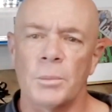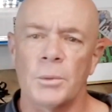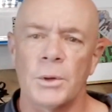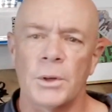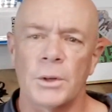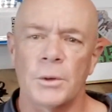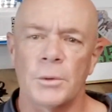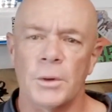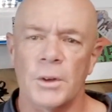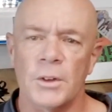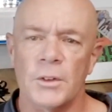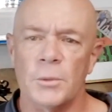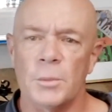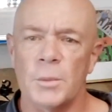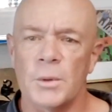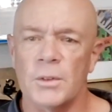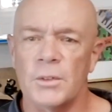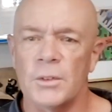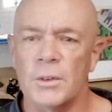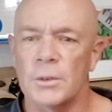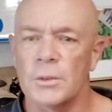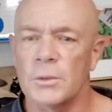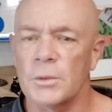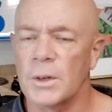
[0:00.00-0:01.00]

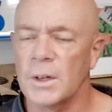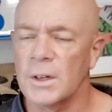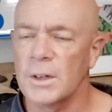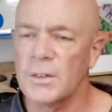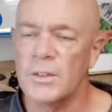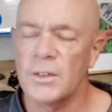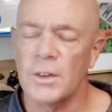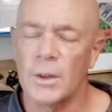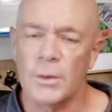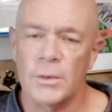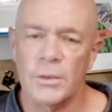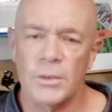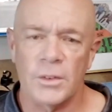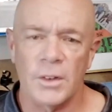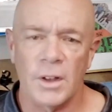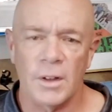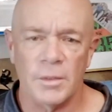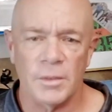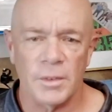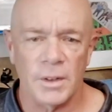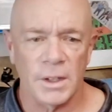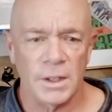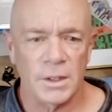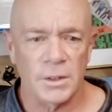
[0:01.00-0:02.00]
pre-Christmas, they're trying to sell
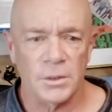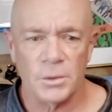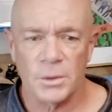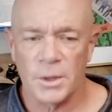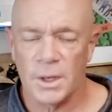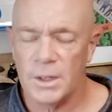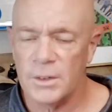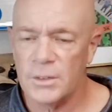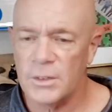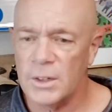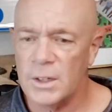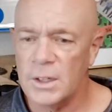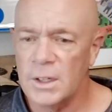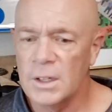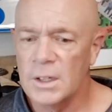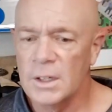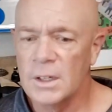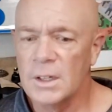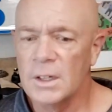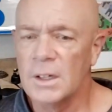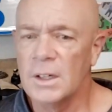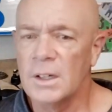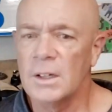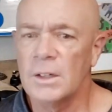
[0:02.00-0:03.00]
stuff like crazy,
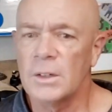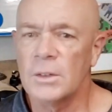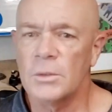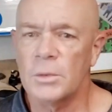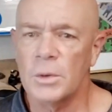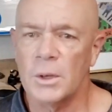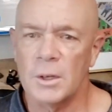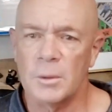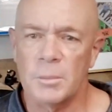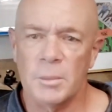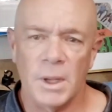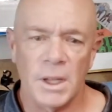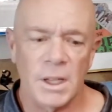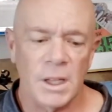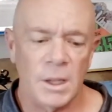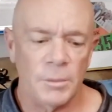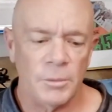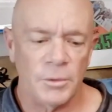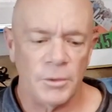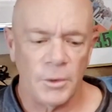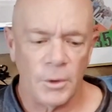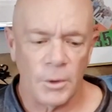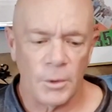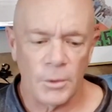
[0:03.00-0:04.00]
trying to make
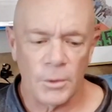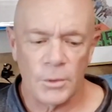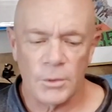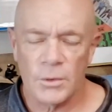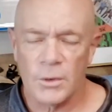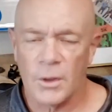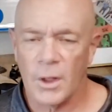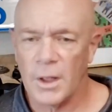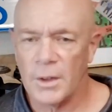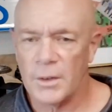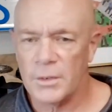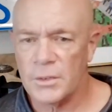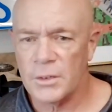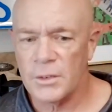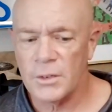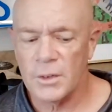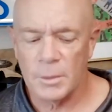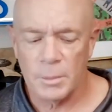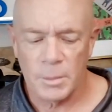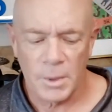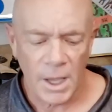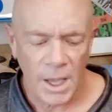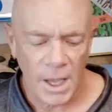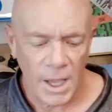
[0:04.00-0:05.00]
up for all those losses
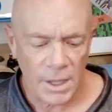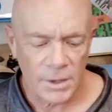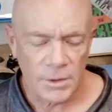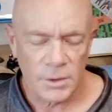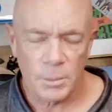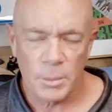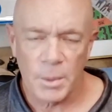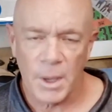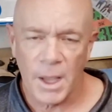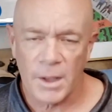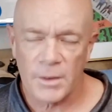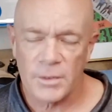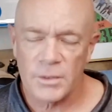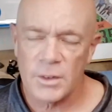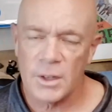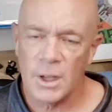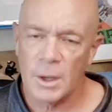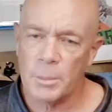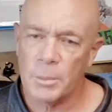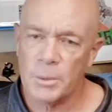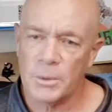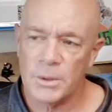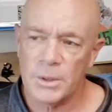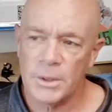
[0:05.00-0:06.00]
they had in the past
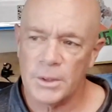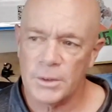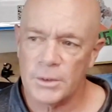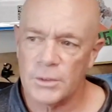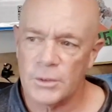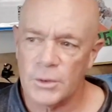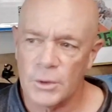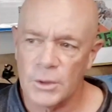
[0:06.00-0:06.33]
couple of years.